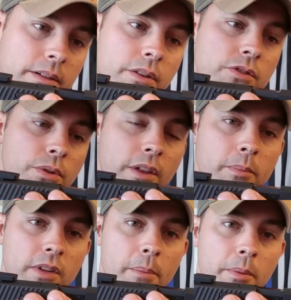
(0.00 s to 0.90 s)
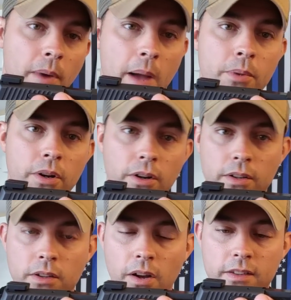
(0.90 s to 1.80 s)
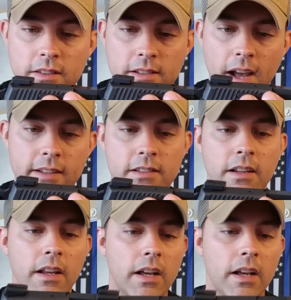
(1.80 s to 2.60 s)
You know, 2 thumbs up in my book on Dawson sights.